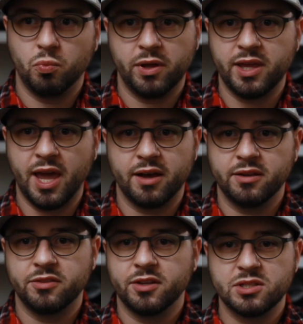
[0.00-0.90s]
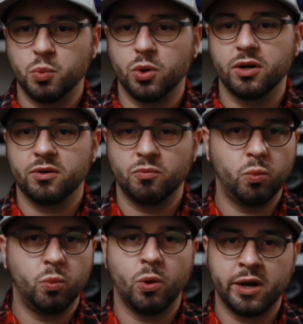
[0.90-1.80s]
yeah, does it work?
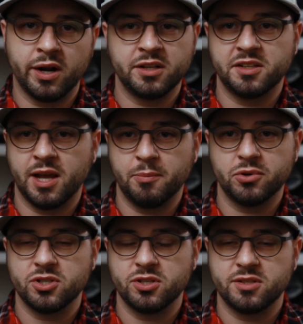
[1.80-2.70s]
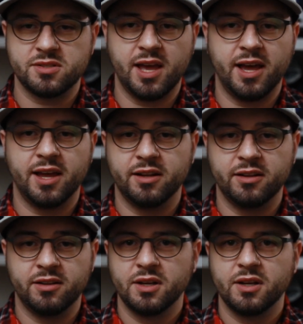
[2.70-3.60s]
What are the temperatures?
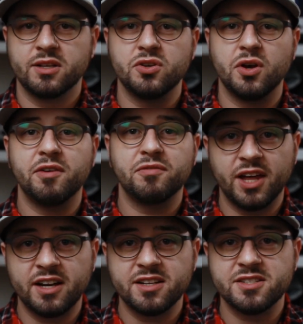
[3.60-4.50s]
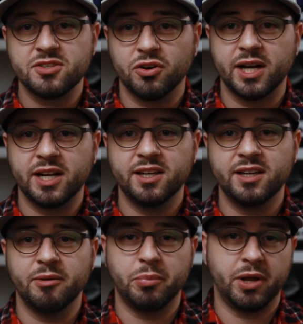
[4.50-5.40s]
And so I have done this already,
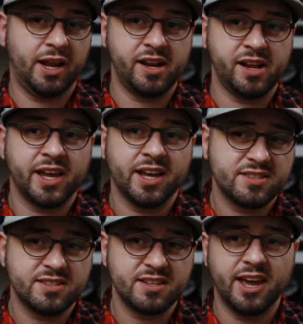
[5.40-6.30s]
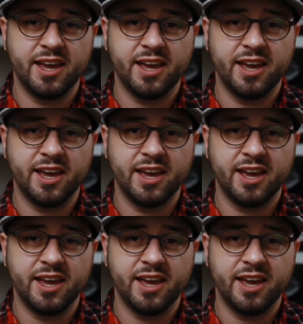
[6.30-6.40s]
but and I can say